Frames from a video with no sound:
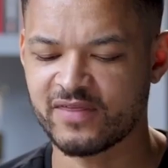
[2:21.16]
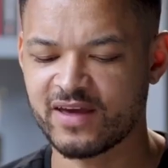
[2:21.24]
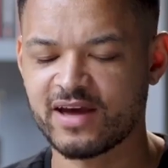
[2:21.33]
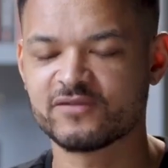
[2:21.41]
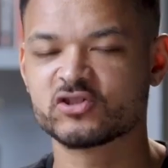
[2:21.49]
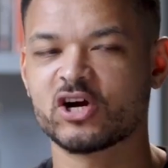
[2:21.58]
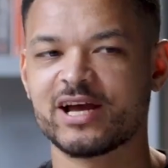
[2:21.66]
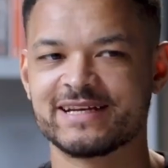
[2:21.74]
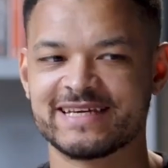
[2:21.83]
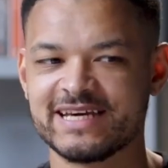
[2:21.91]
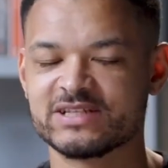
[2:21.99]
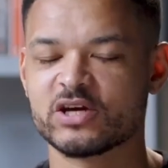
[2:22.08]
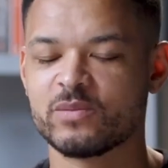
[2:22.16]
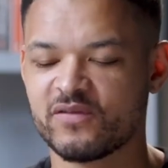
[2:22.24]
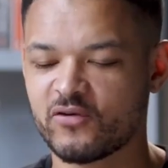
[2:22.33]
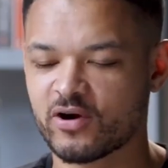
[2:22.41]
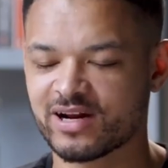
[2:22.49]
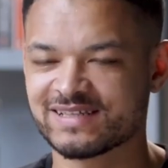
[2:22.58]
I think I've tried keto
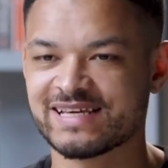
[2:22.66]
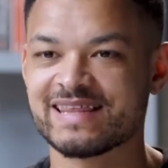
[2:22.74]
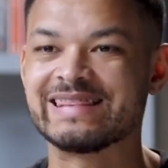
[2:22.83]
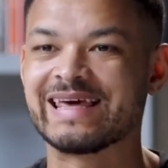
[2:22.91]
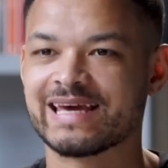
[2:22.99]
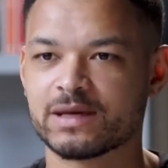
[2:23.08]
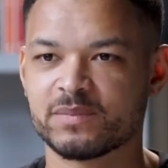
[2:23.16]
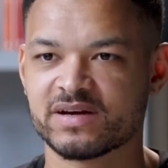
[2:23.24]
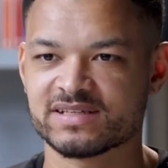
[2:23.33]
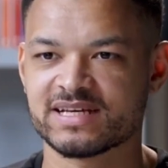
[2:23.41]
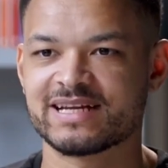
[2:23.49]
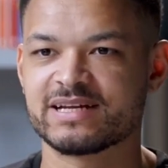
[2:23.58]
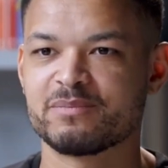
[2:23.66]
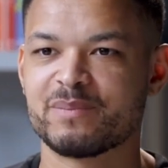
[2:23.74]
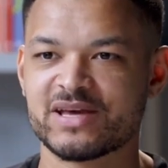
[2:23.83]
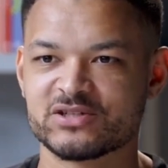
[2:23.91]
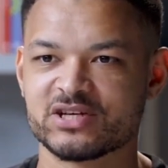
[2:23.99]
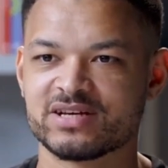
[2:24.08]
before, and I say think because I didn't
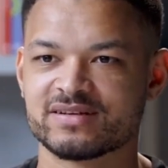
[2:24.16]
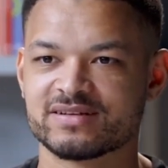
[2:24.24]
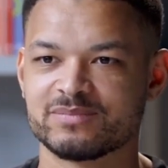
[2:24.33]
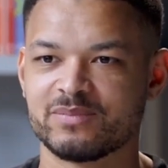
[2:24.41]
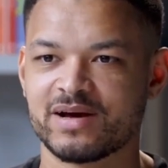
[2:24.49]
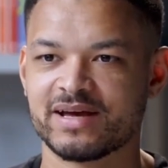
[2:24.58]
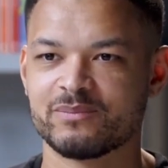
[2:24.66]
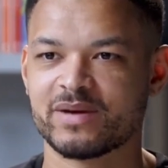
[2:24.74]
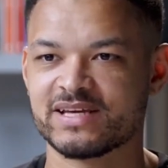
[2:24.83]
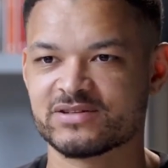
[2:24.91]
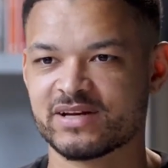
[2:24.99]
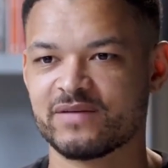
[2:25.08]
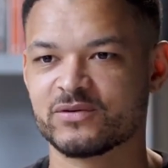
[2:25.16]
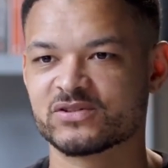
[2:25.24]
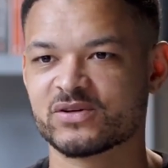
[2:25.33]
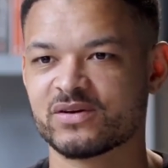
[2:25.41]
measure my ketone levels.